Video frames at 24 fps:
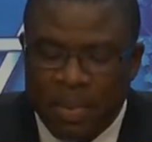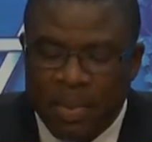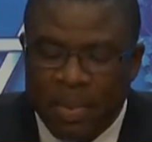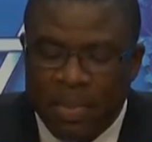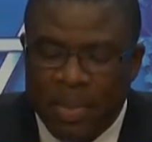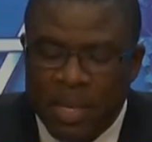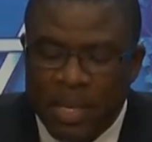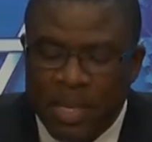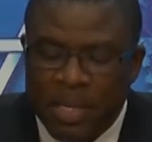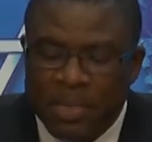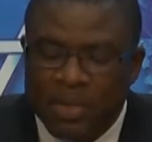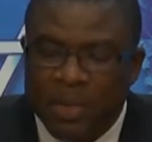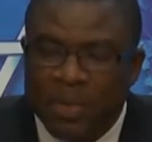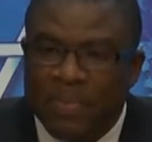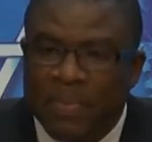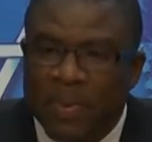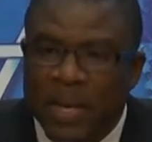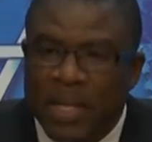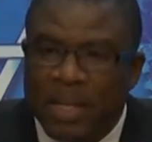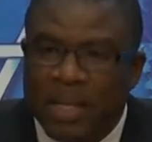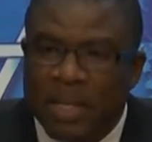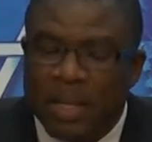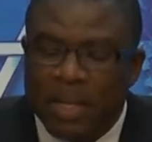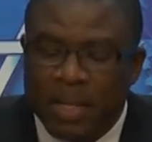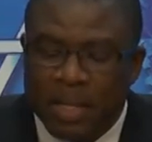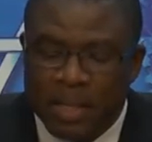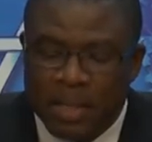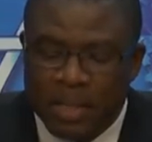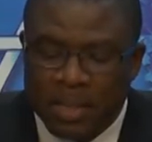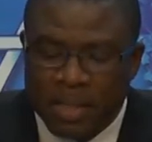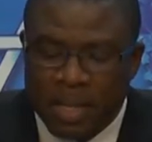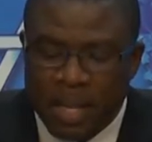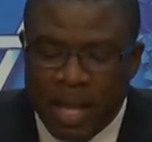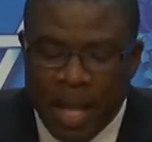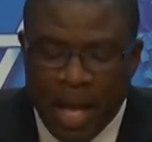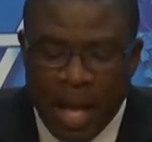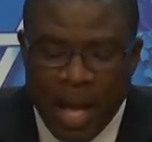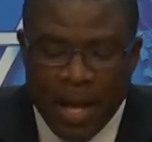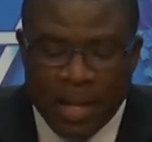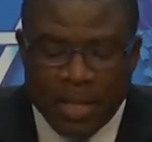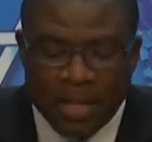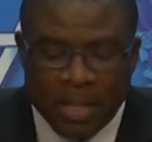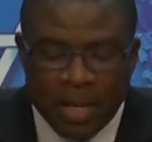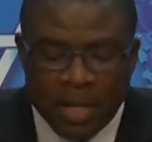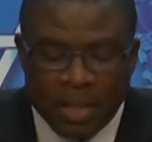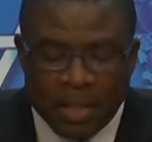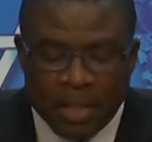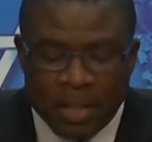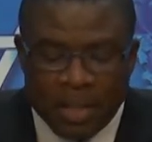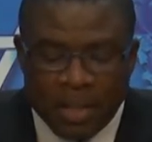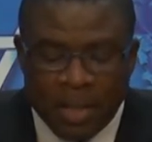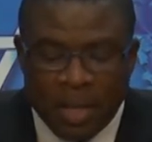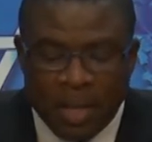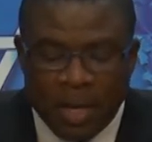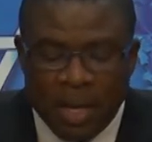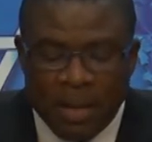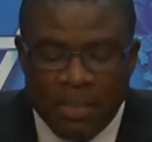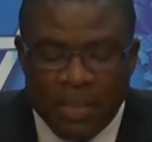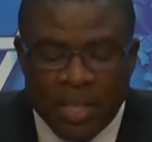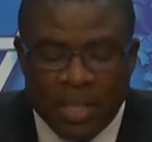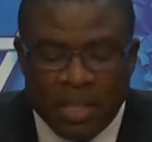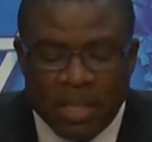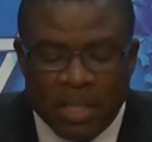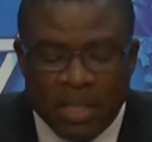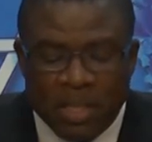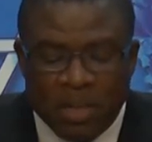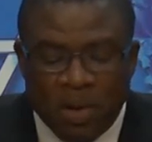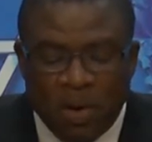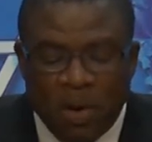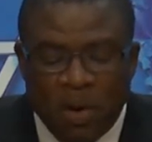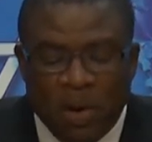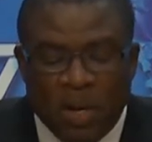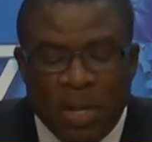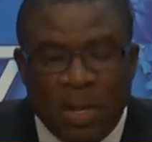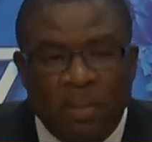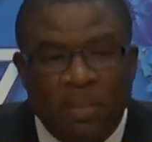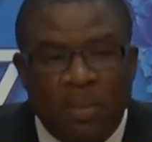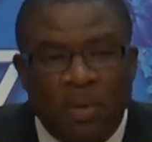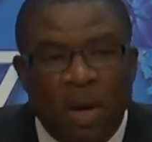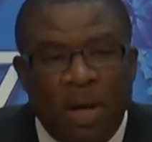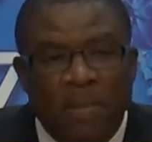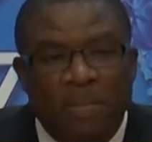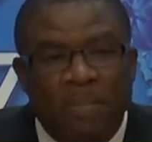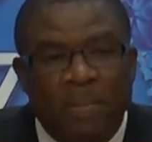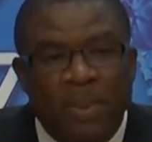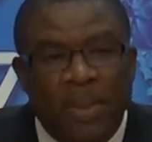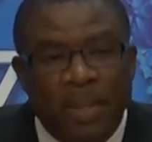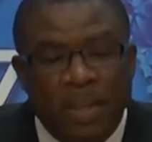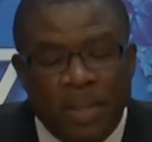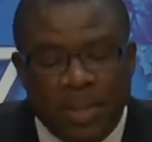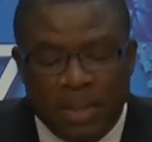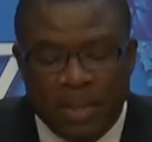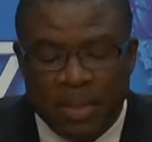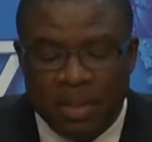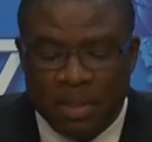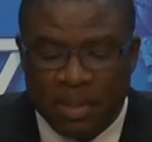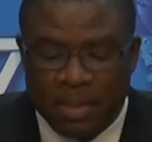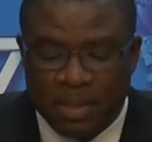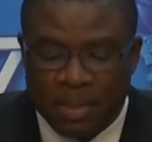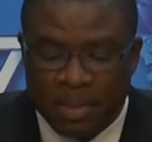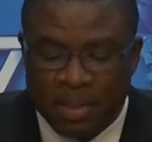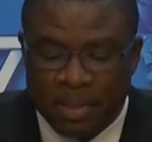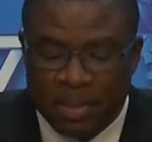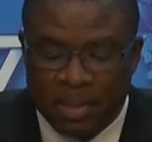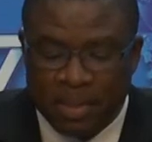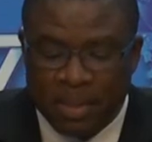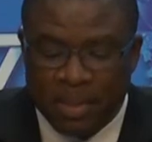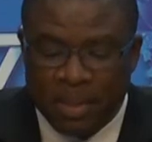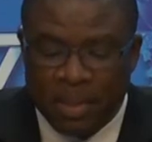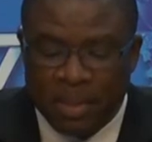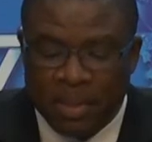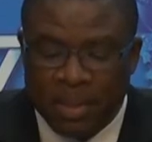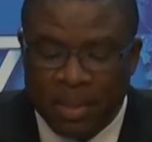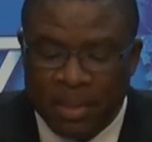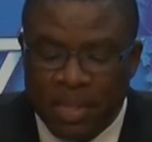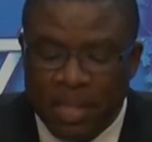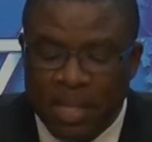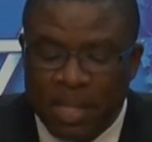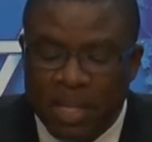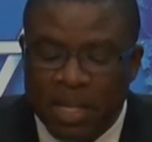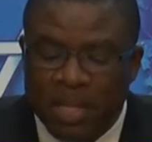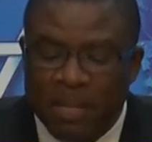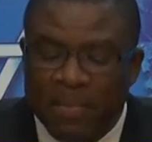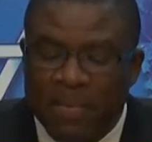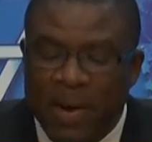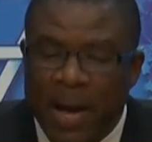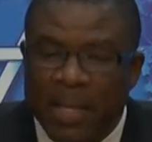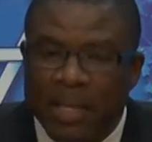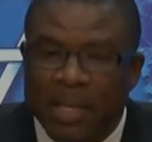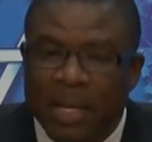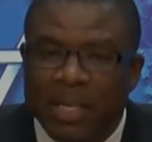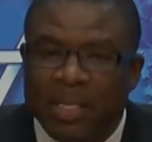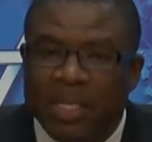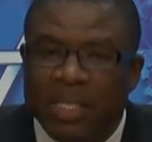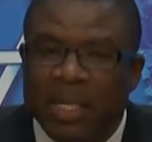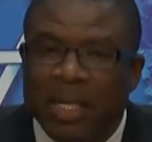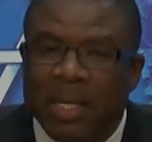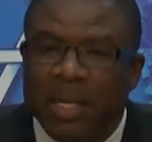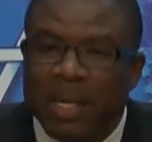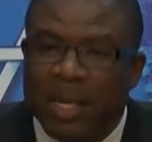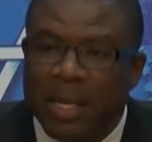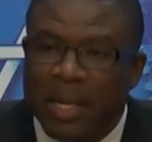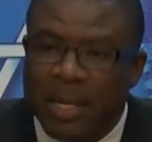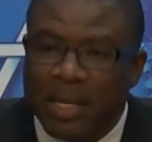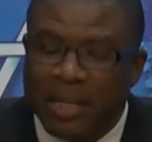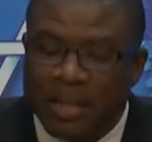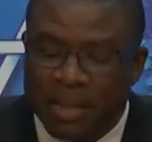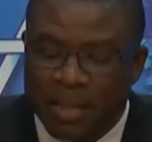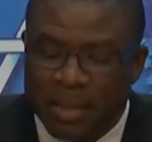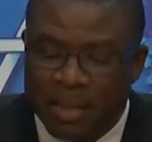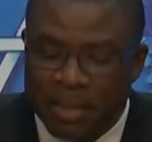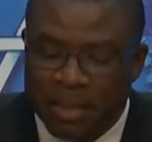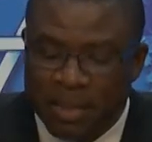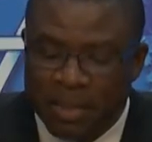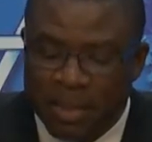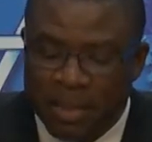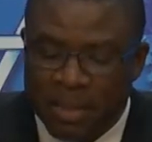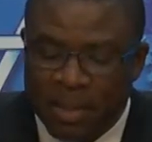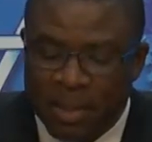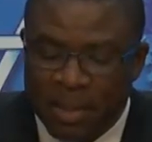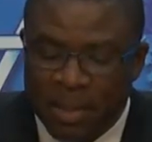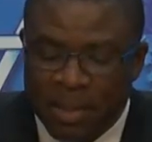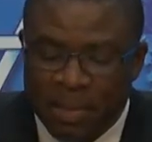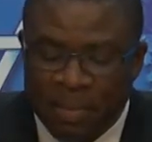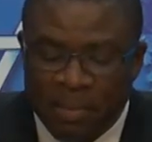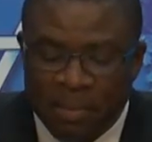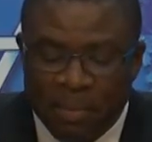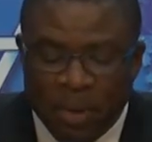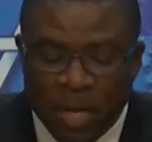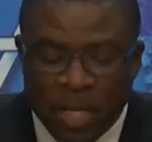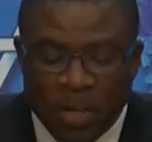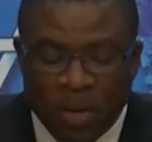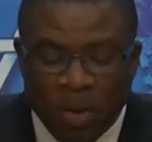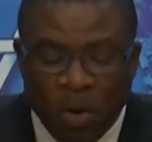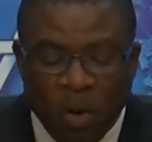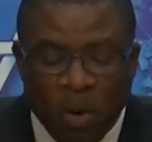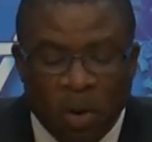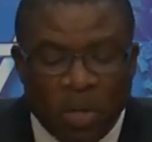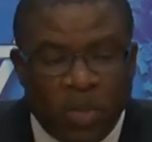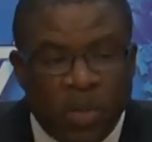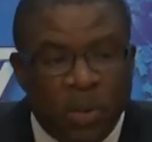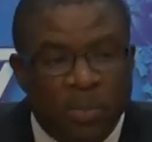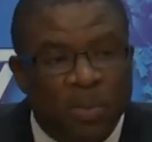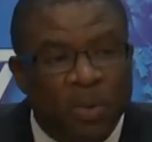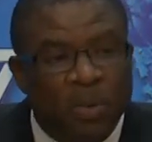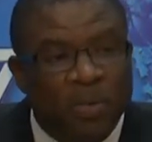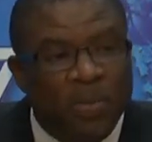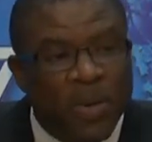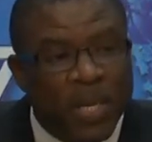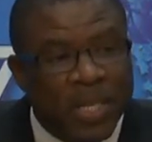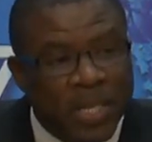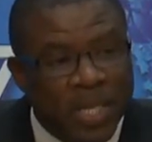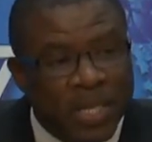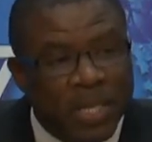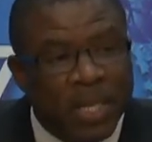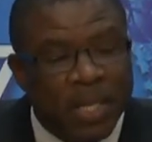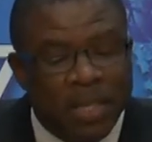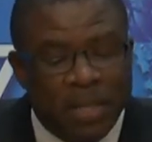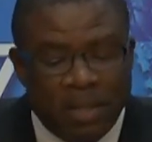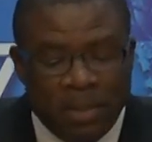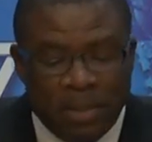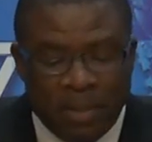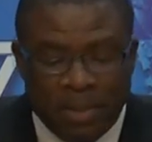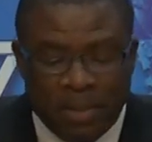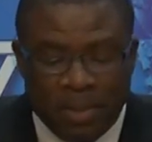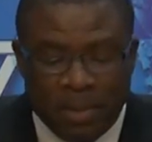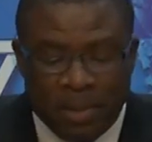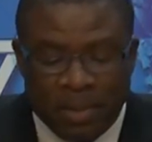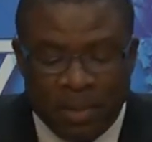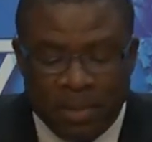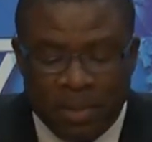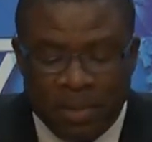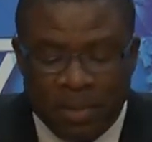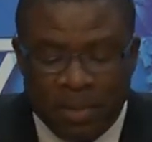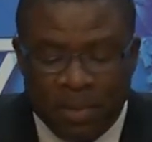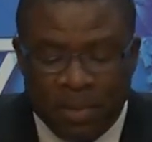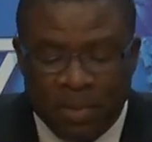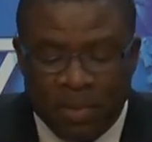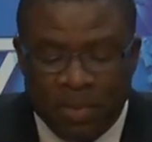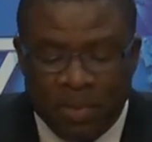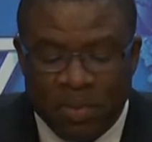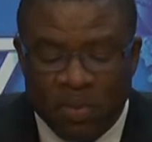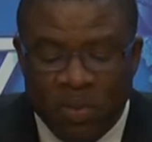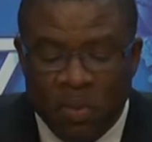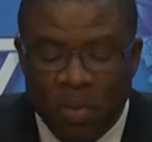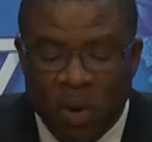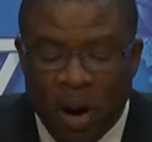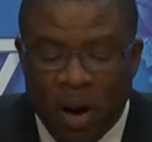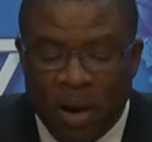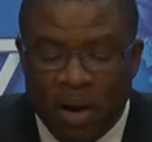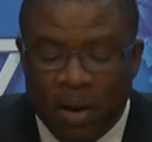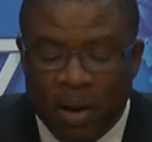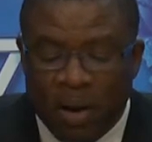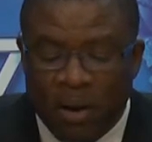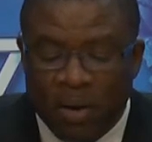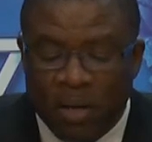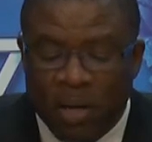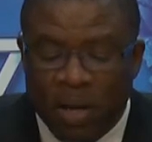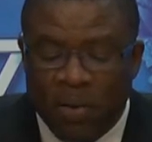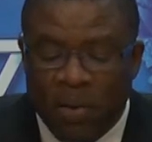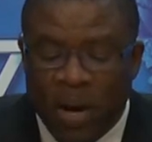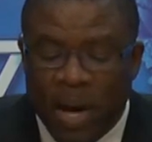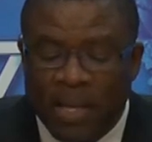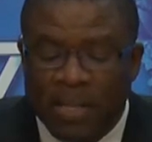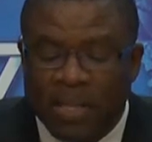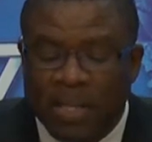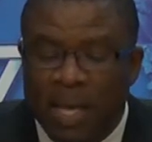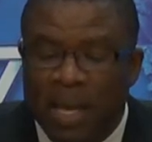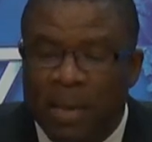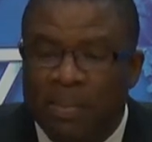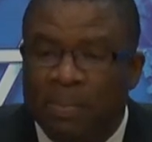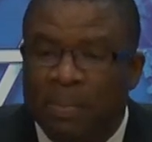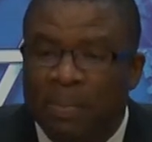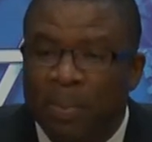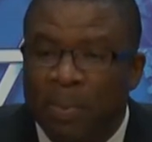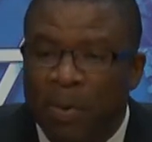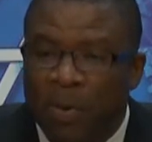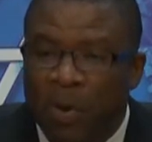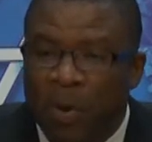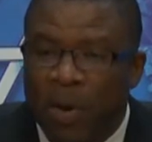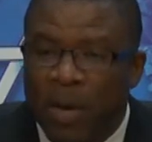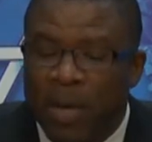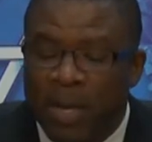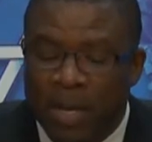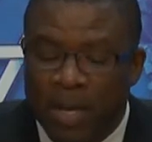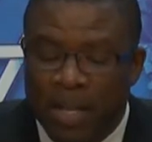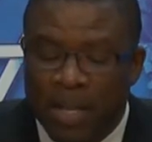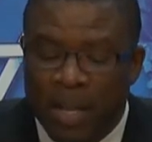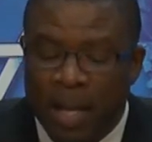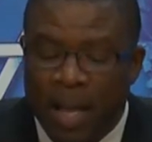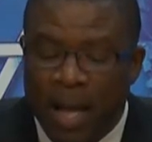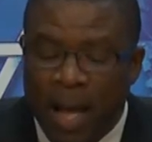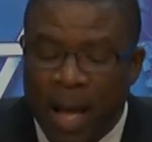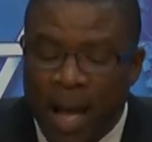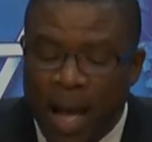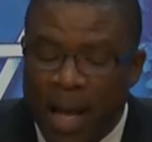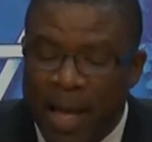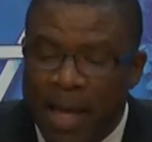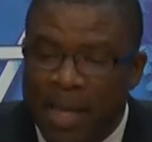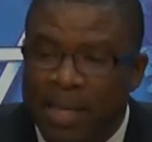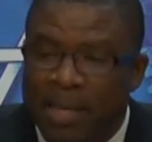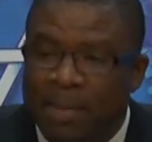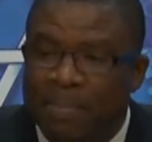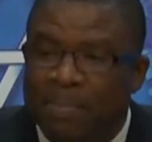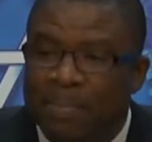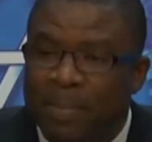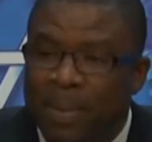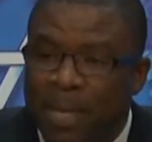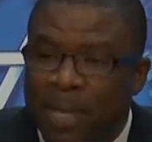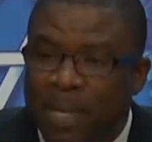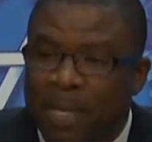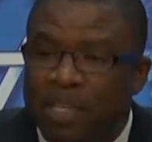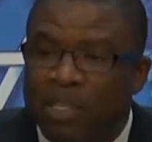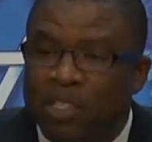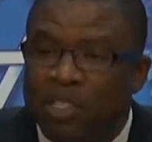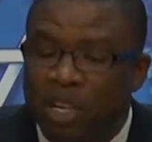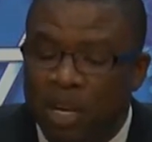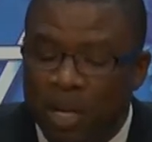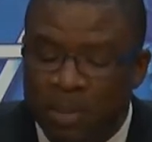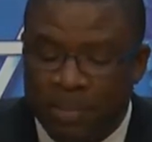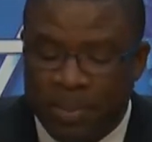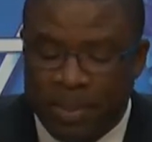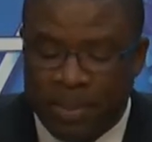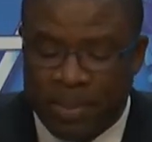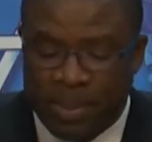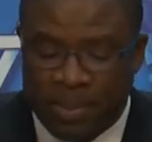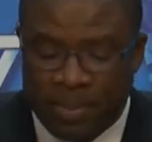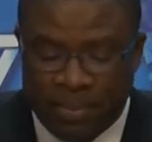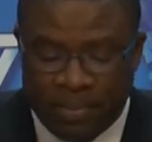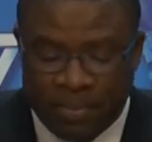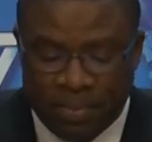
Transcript: these offenders are not limited to unemployed persons seeking financial gain, but also professionals who are otherwise employed in high-paying jobs.